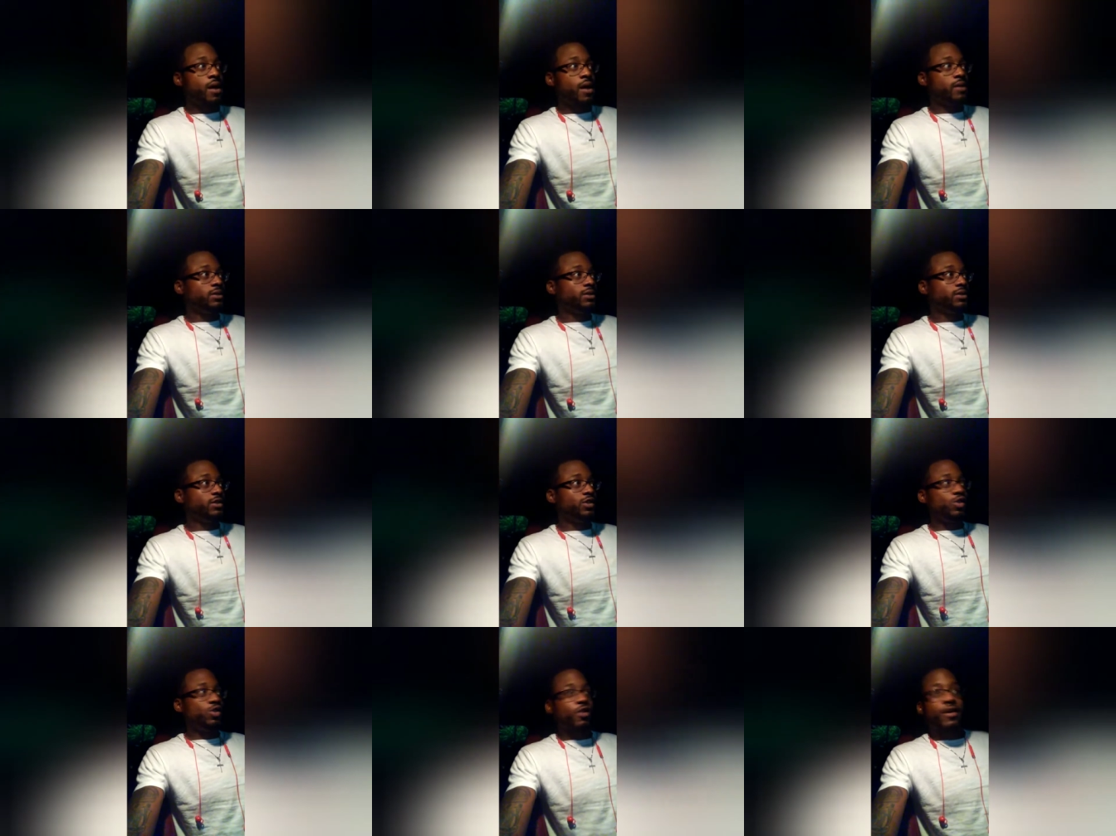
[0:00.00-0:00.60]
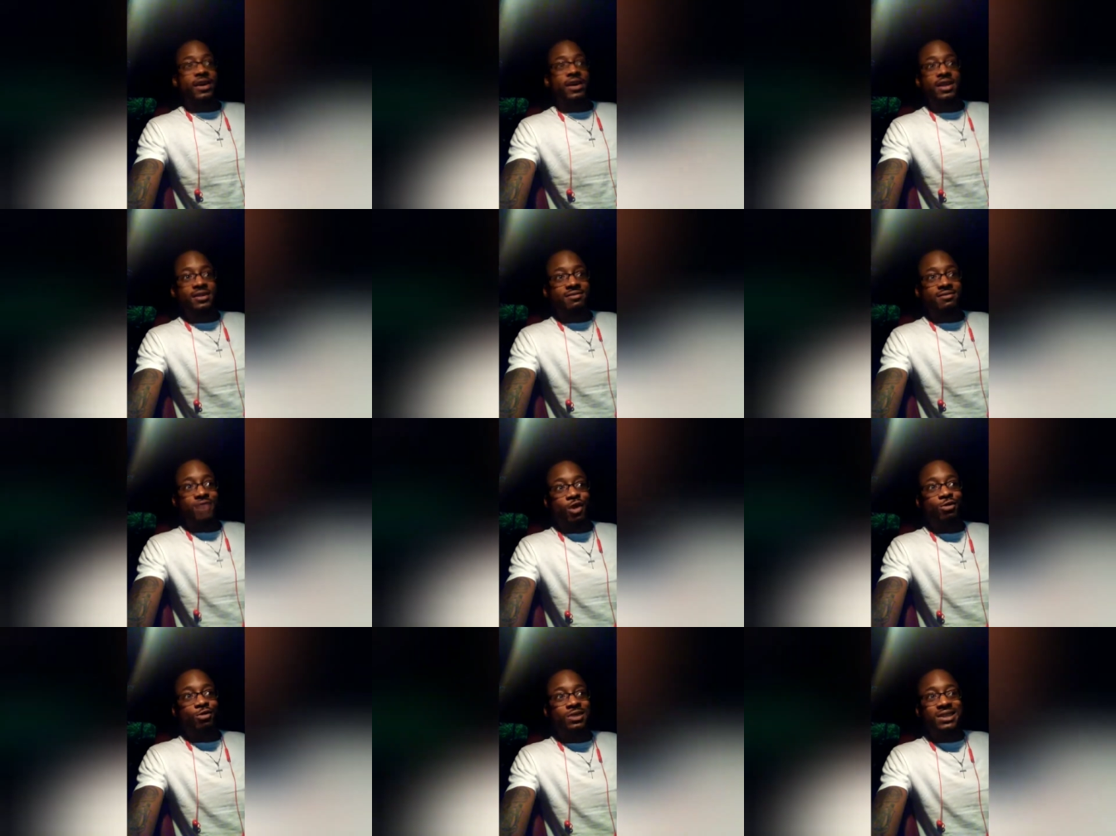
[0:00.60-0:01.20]
You already only
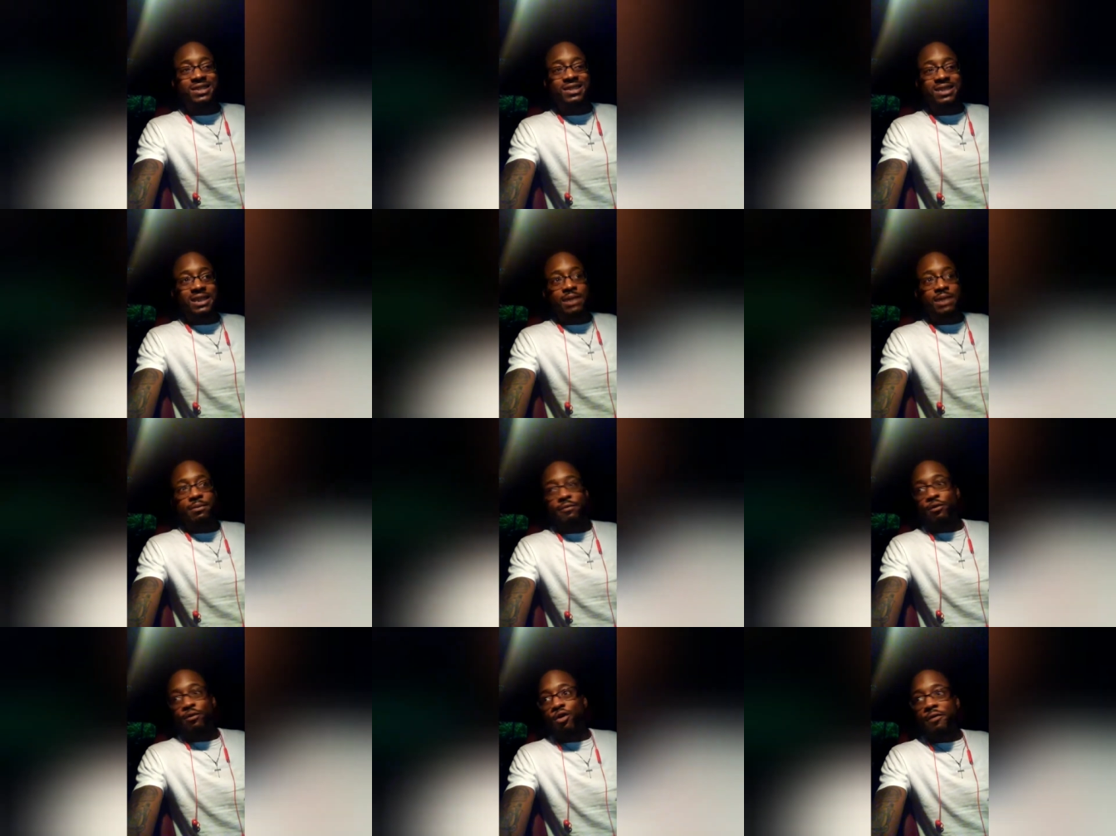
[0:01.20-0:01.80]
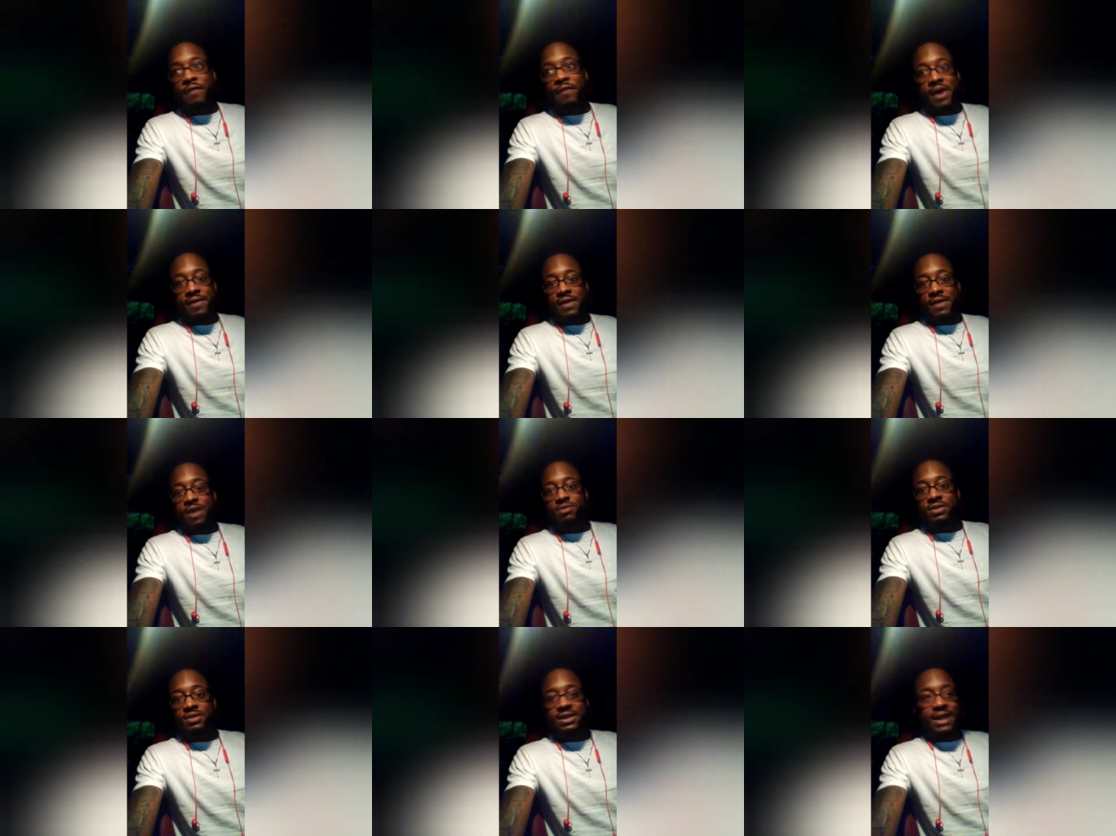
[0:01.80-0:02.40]
sleep 4 or 5 hours a
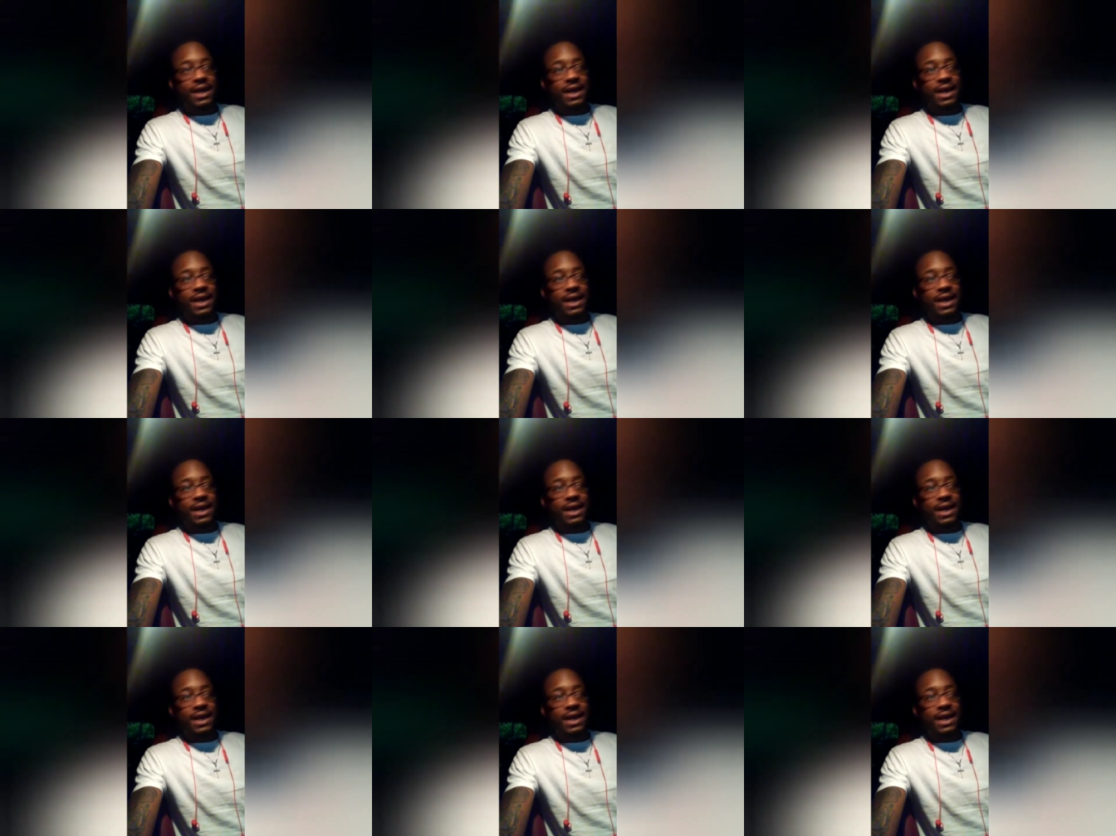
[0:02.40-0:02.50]
day.